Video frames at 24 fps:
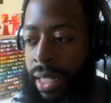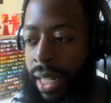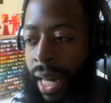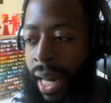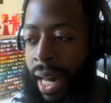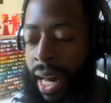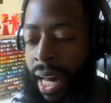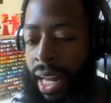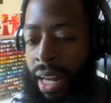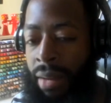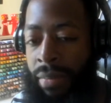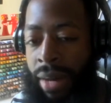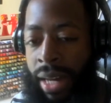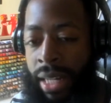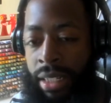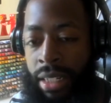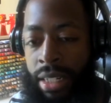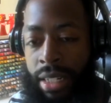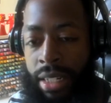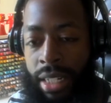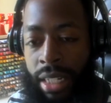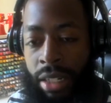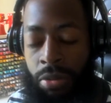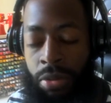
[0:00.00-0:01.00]
that animation
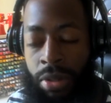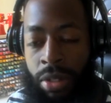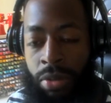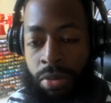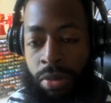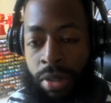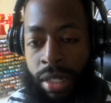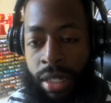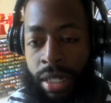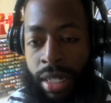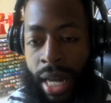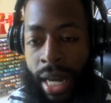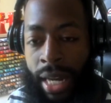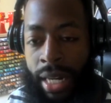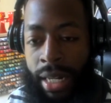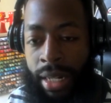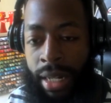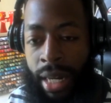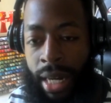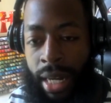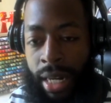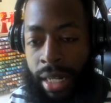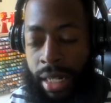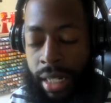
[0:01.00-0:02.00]
sequence was not
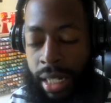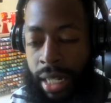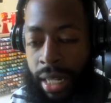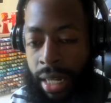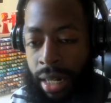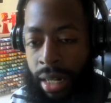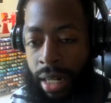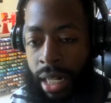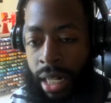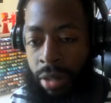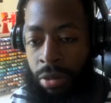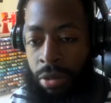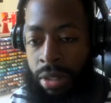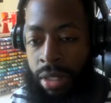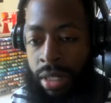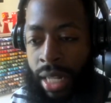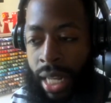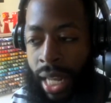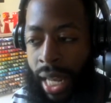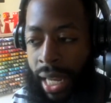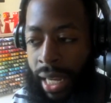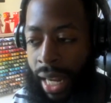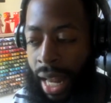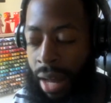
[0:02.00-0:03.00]
done here. It was
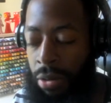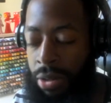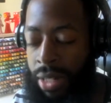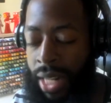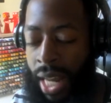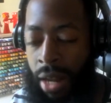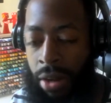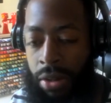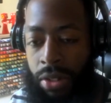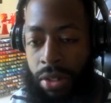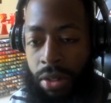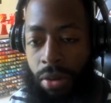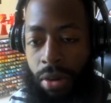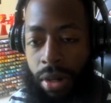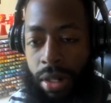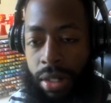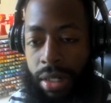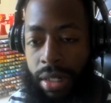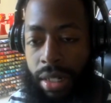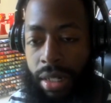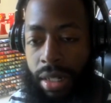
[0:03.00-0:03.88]
like that was outsourced.